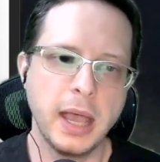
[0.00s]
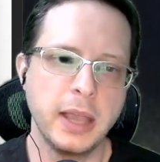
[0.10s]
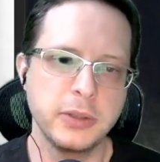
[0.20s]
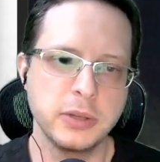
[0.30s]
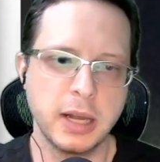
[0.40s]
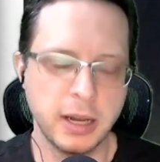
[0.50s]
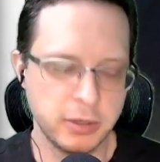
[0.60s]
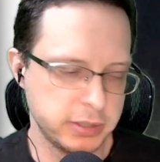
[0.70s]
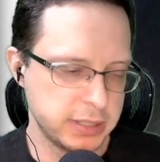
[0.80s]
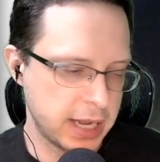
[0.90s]
you got to
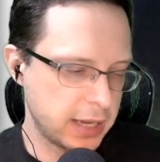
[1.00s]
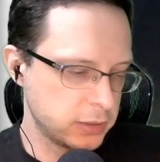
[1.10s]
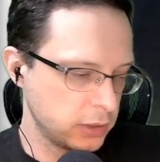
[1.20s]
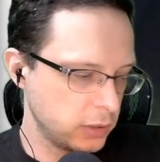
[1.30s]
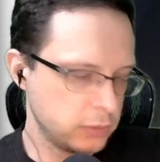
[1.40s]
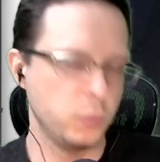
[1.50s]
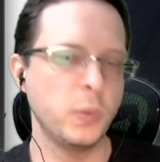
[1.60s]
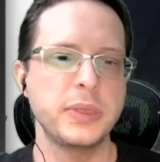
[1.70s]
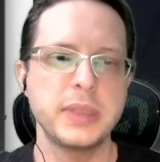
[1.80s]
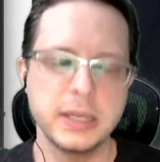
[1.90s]
understand
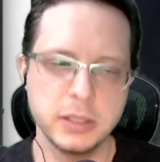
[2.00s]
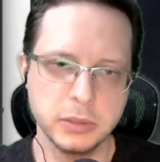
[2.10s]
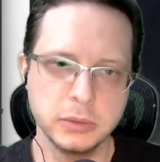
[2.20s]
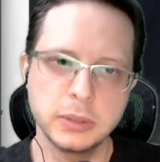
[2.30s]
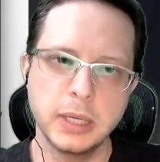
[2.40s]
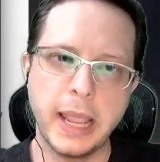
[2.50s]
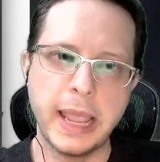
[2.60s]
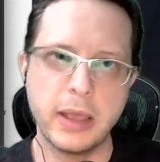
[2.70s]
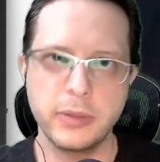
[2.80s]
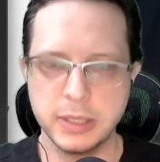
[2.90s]
what they do,
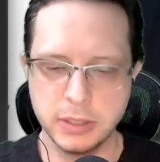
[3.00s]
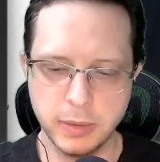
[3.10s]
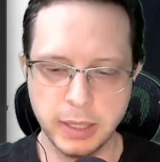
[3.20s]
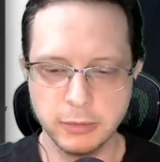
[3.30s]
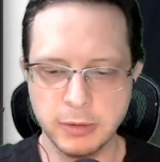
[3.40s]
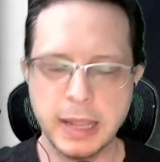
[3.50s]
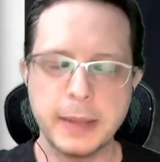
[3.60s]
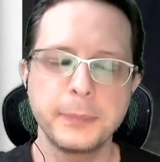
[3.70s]
how they do it, right?